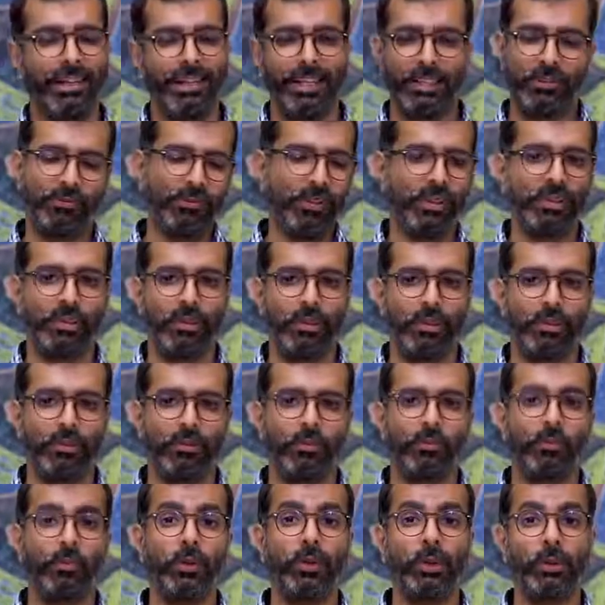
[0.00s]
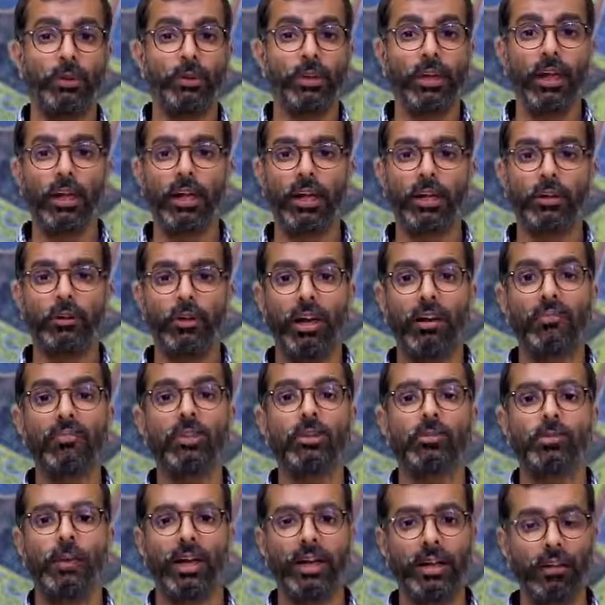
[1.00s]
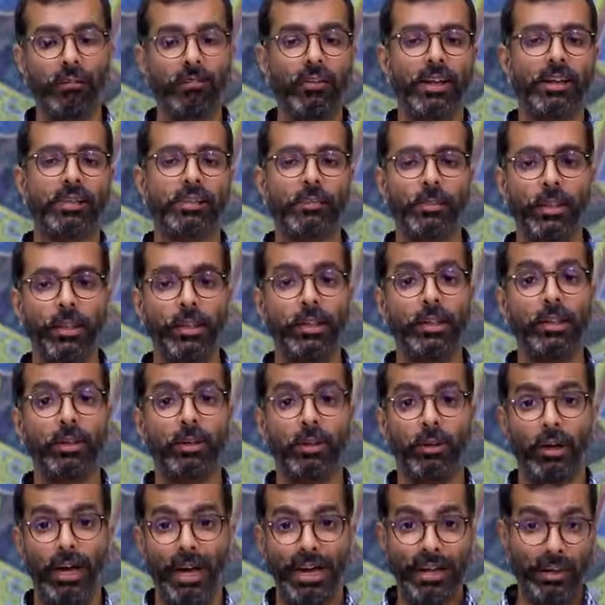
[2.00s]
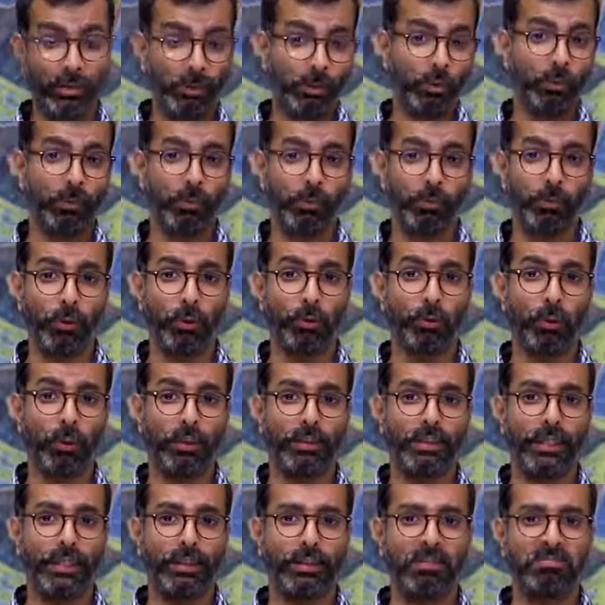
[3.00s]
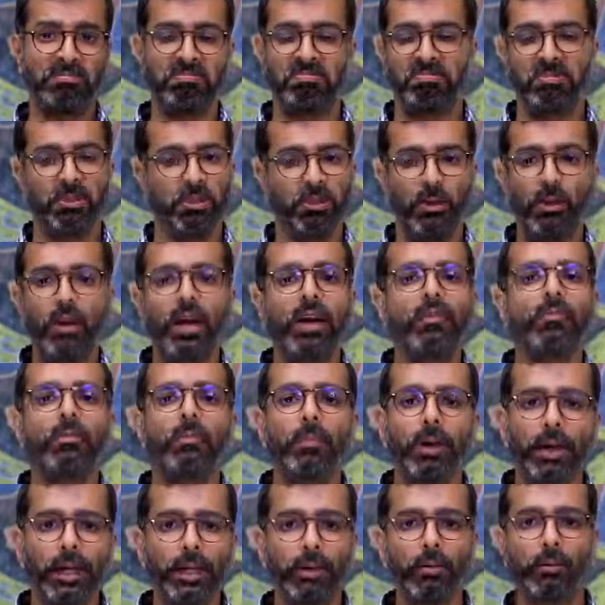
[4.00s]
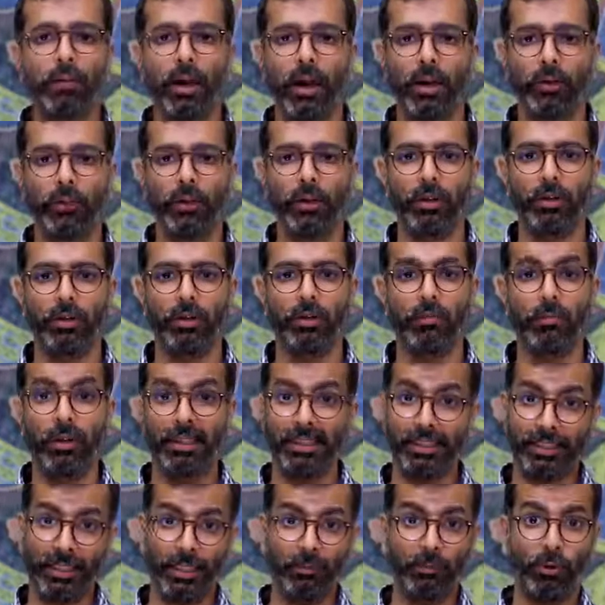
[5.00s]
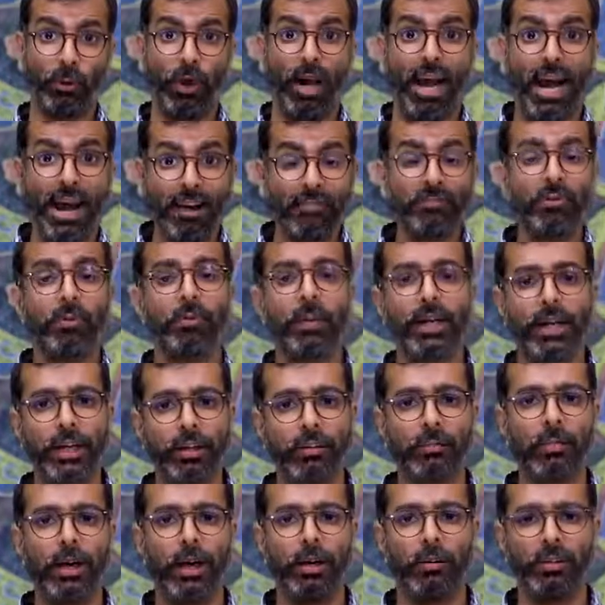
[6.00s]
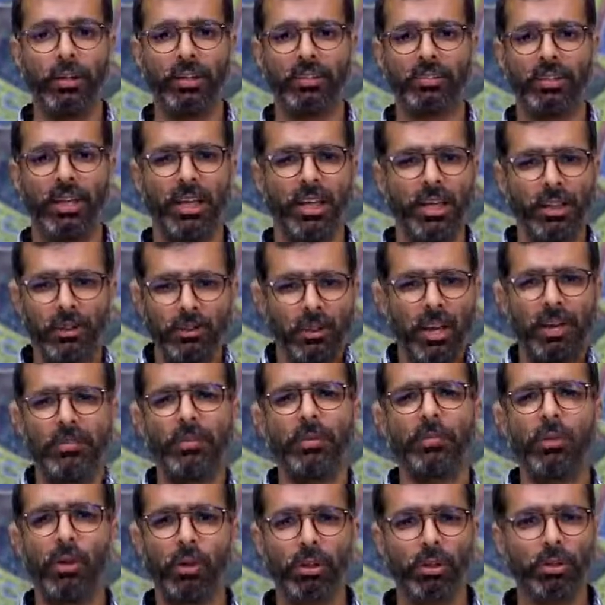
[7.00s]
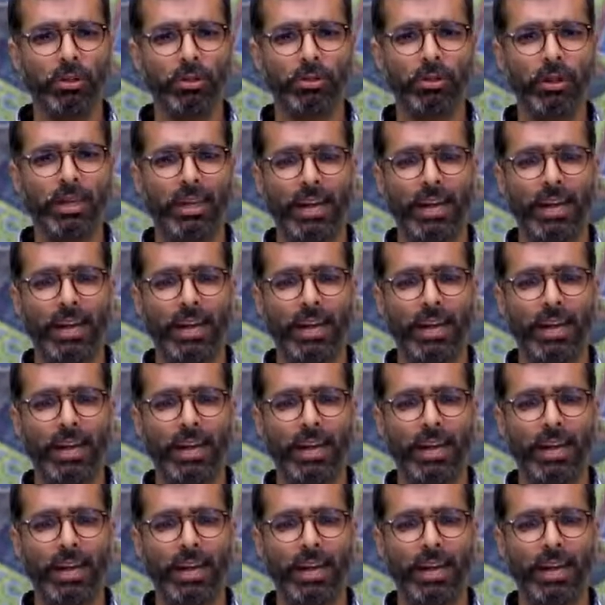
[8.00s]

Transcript: Let's face it, when you're young and you have the spinal flexibility to ride a super sport motorcycle, you don't have the money to buy one. By the time you have the money to buy one, you can't be bothered to be